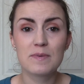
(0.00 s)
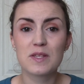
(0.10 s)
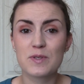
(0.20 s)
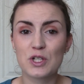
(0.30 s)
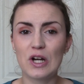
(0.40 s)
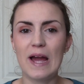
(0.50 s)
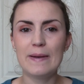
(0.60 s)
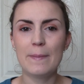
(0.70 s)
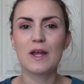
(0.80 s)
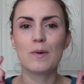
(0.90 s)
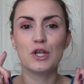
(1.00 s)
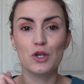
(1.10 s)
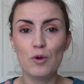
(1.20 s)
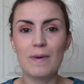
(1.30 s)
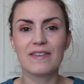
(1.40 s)
up, subscribe, let me know what
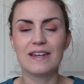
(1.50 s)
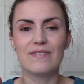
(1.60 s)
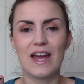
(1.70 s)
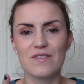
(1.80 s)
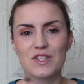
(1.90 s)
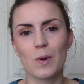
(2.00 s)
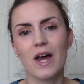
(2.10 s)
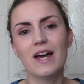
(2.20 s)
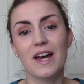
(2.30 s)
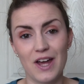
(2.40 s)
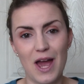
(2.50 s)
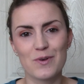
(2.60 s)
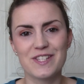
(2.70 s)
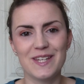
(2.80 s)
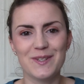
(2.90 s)
your monthly favourites were and I
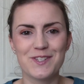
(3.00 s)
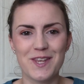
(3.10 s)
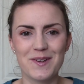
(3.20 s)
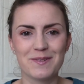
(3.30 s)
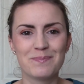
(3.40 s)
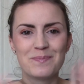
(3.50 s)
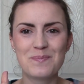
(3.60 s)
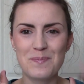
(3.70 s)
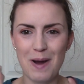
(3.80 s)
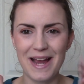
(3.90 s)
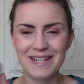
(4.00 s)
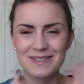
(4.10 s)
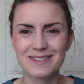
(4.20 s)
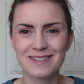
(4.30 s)
will see you soon. Bye.